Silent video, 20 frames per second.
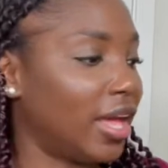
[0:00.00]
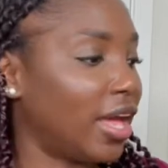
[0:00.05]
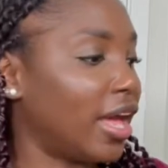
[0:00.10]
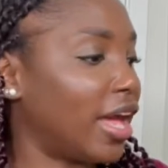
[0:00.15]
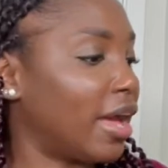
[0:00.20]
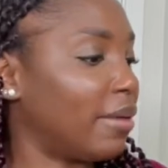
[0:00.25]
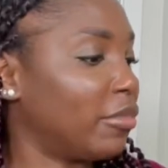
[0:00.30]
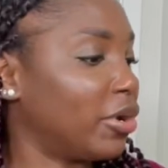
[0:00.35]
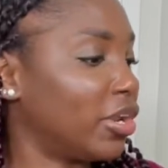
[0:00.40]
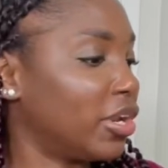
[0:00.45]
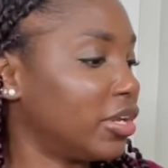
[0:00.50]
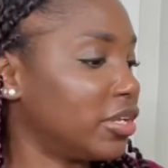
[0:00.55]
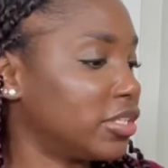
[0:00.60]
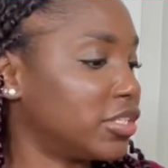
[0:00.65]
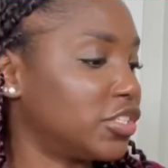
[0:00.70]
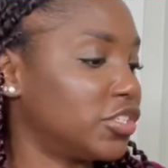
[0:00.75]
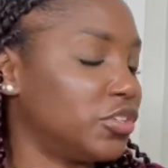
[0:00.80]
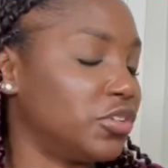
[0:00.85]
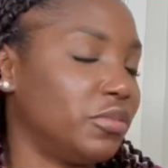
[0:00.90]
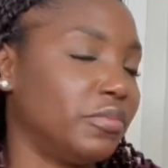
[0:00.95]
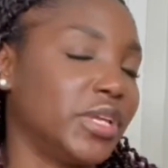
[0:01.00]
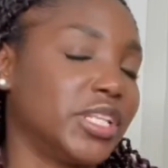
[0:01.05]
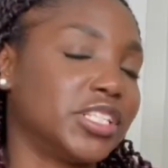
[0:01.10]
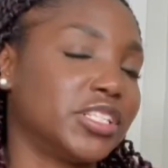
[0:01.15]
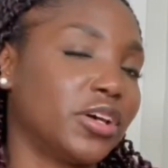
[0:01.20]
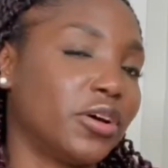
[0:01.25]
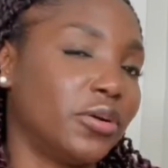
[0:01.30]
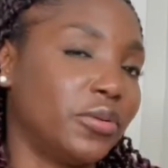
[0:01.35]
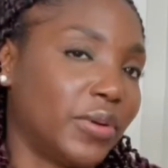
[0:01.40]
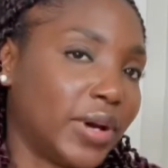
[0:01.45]
I'm gonna assume it's
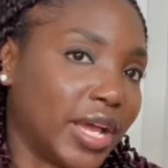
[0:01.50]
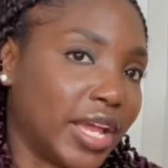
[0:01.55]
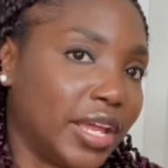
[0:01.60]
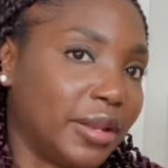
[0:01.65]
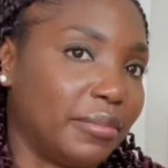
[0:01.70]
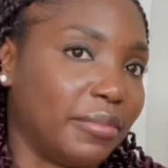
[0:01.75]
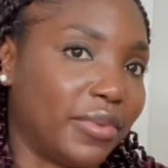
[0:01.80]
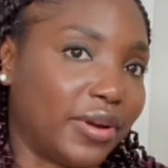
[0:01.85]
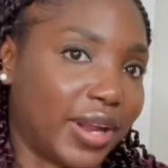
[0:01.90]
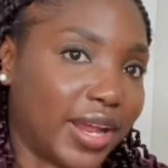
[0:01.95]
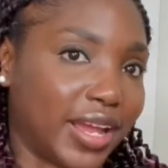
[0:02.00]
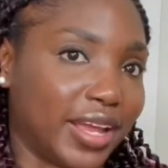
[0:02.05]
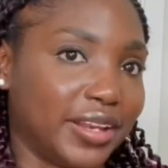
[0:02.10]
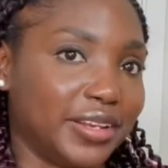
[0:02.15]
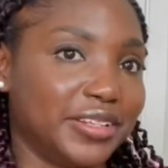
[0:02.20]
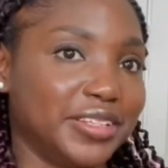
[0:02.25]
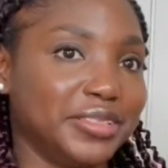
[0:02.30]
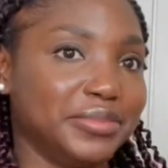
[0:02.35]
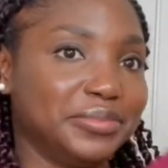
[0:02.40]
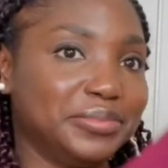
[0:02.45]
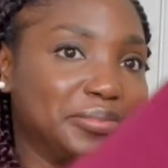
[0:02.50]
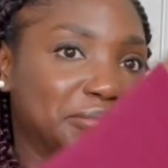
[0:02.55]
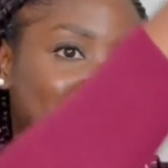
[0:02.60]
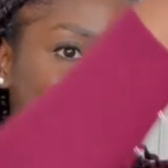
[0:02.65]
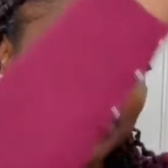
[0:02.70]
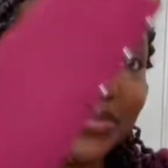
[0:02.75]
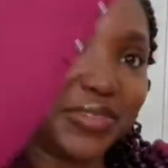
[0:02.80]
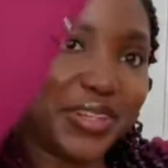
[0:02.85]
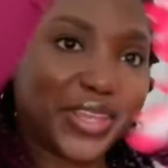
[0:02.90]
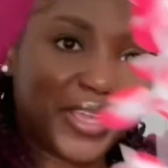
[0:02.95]
a Hawaiian brand
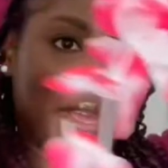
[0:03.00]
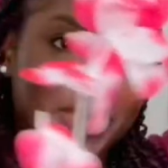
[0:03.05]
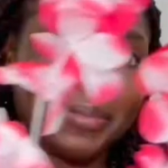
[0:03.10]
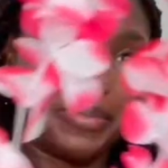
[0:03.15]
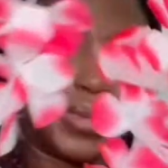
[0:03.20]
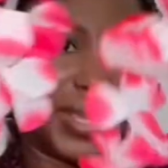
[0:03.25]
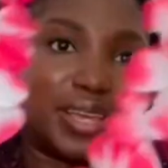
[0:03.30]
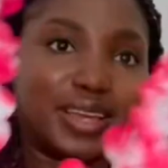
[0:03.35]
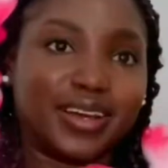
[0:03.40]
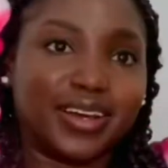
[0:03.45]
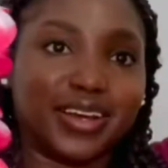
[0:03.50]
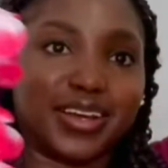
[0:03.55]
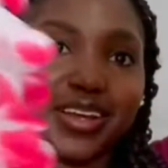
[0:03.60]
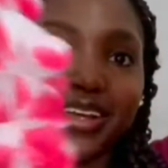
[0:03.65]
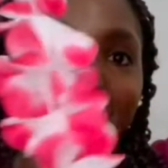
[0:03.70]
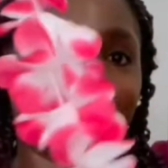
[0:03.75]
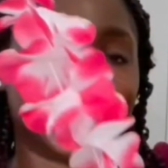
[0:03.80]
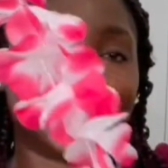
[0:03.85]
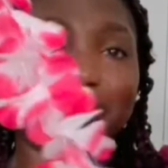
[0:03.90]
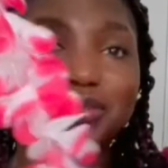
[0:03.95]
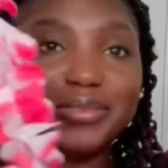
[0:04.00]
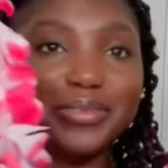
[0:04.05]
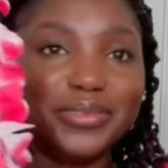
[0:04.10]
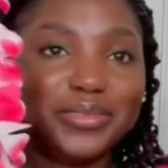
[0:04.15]
because